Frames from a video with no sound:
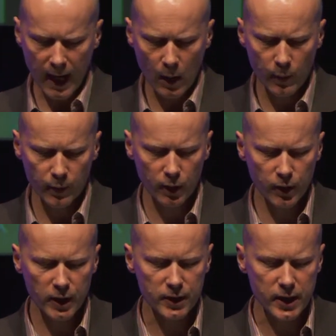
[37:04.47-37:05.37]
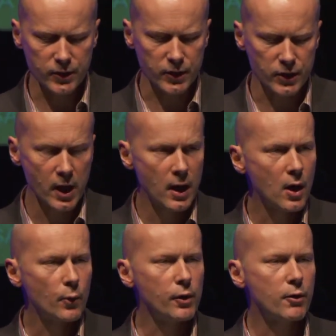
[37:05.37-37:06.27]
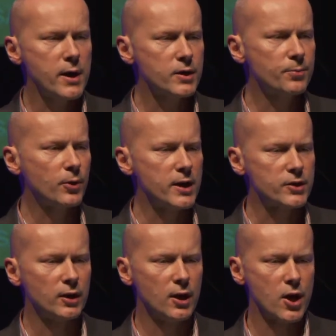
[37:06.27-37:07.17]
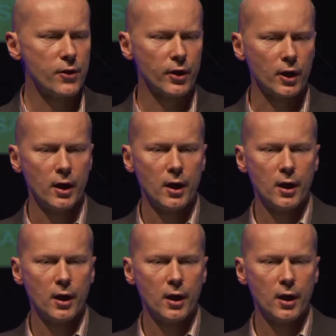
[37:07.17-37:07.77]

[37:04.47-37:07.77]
And when we were looking at deserts, we were quite surprised to learn that